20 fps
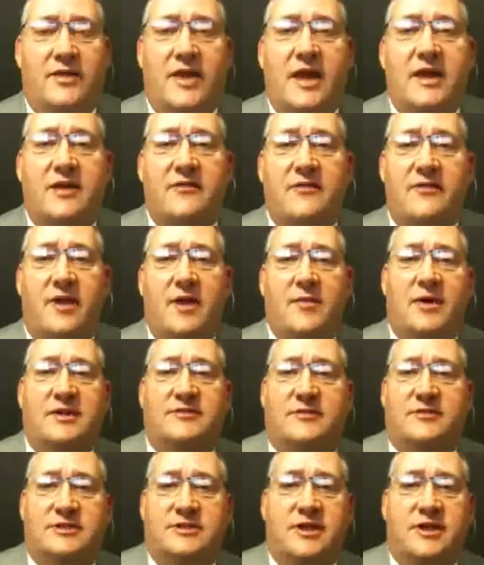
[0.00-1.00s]
Thank you very much
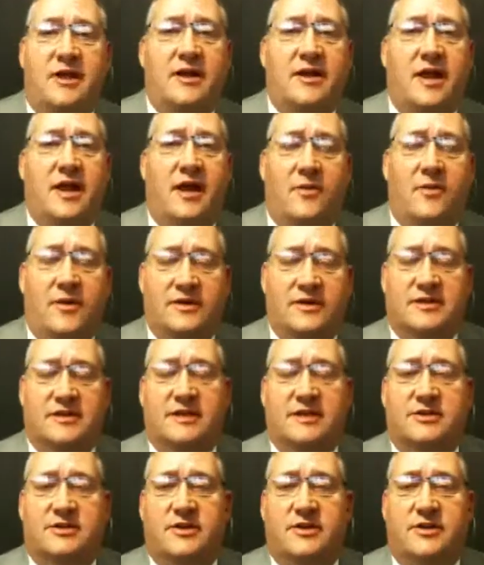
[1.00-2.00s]
for sharing that with us.
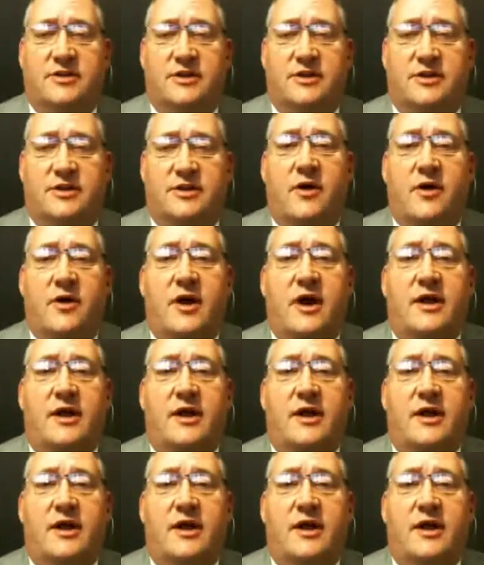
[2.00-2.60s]
That's good to know.